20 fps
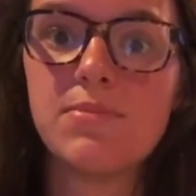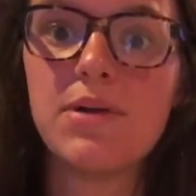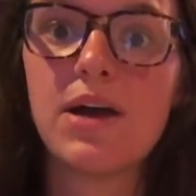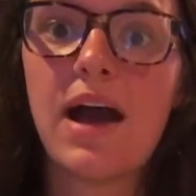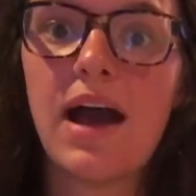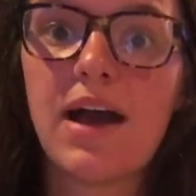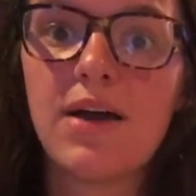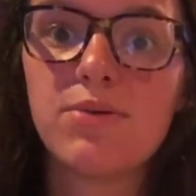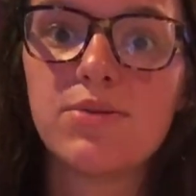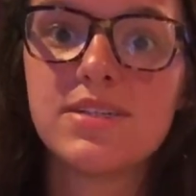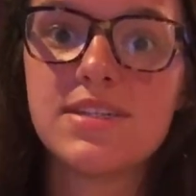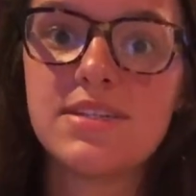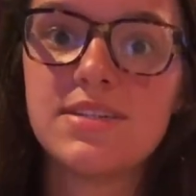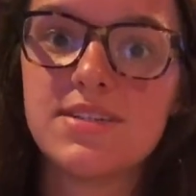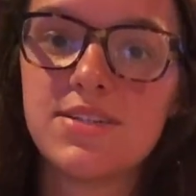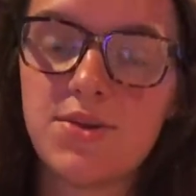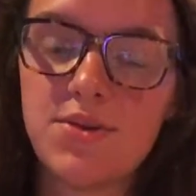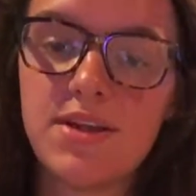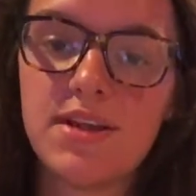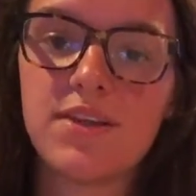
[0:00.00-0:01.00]
But I wasn't
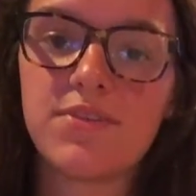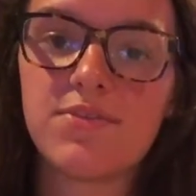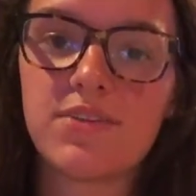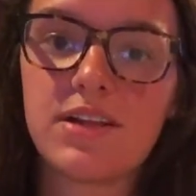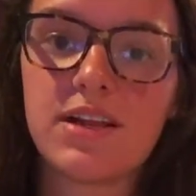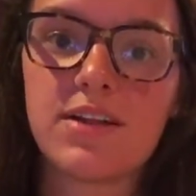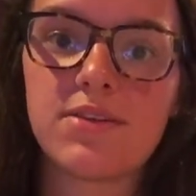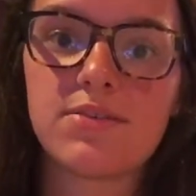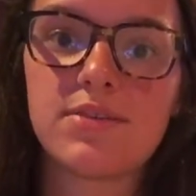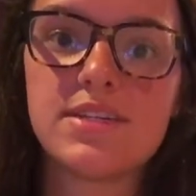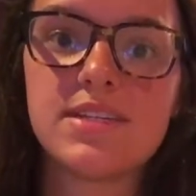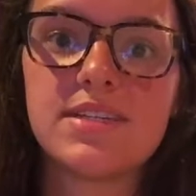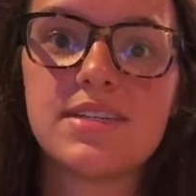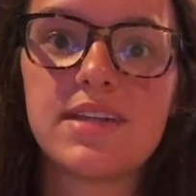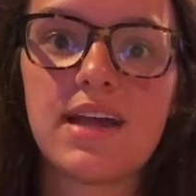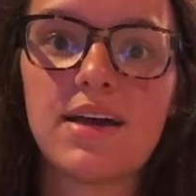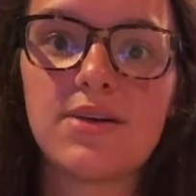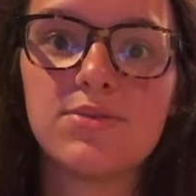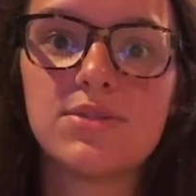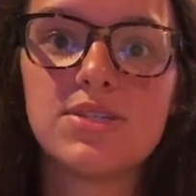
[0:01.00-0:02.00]
doing it for that
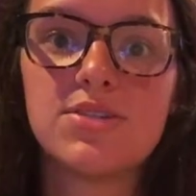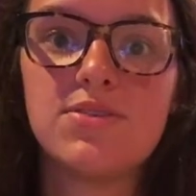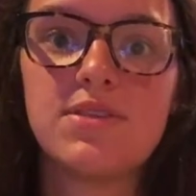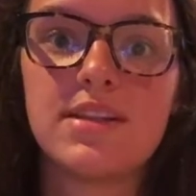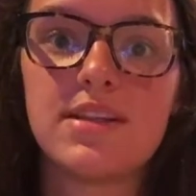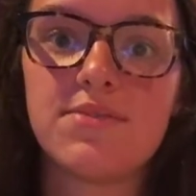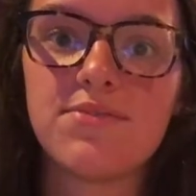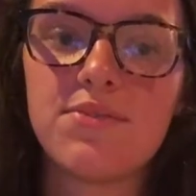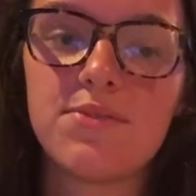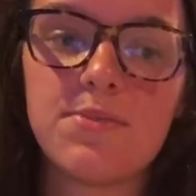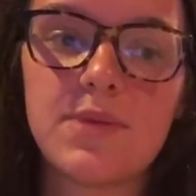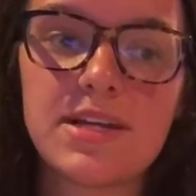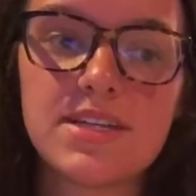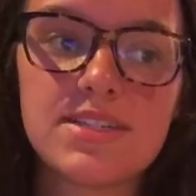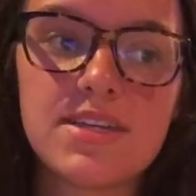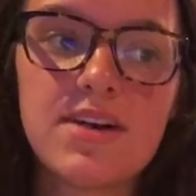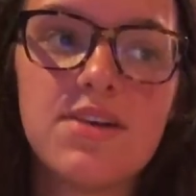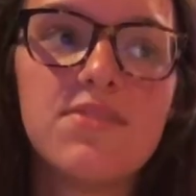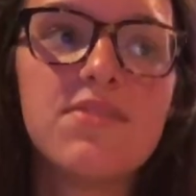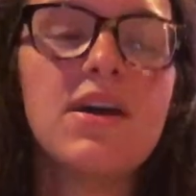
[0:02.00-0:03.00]
reason. I was doing it for
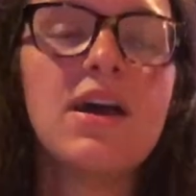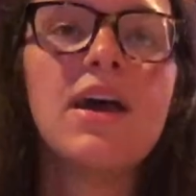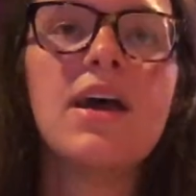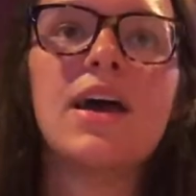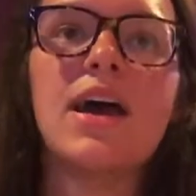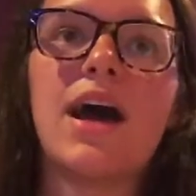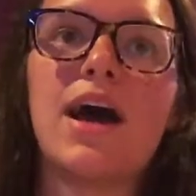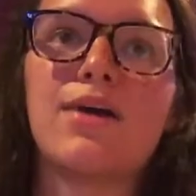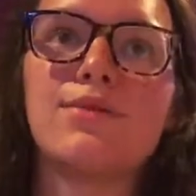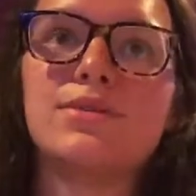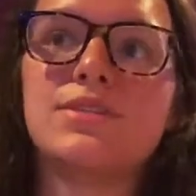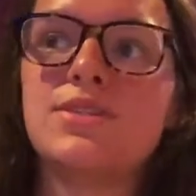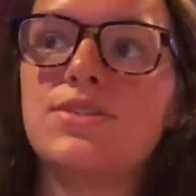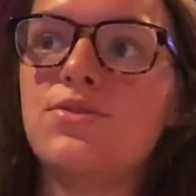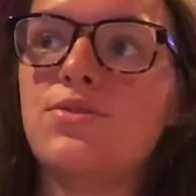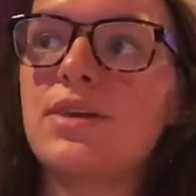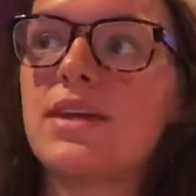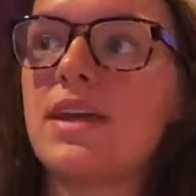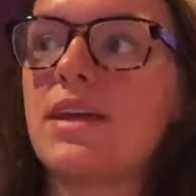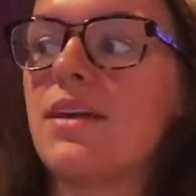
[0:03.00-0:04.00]
myself. I was
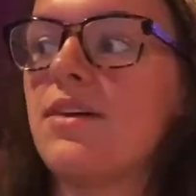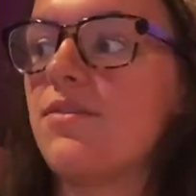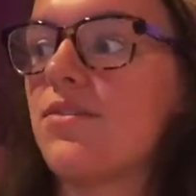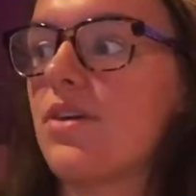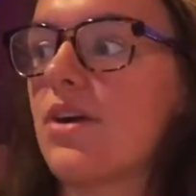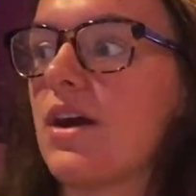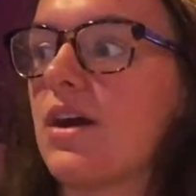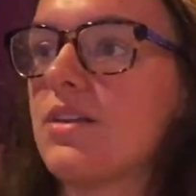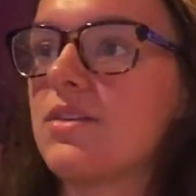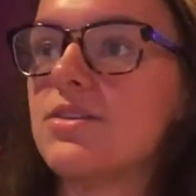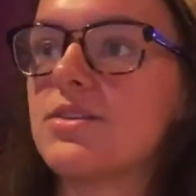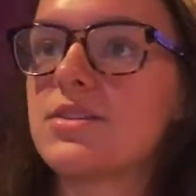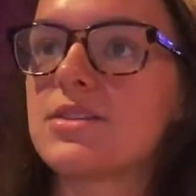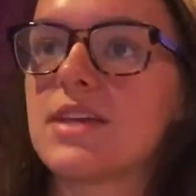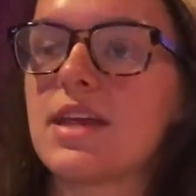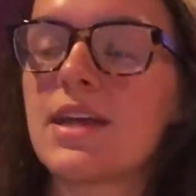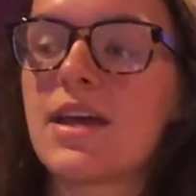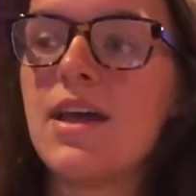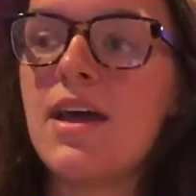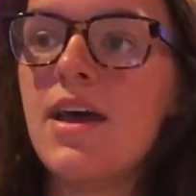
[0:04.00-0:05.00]
doing it for others.
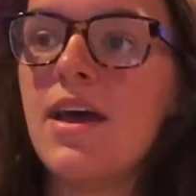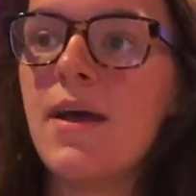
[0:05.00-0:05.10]
Like,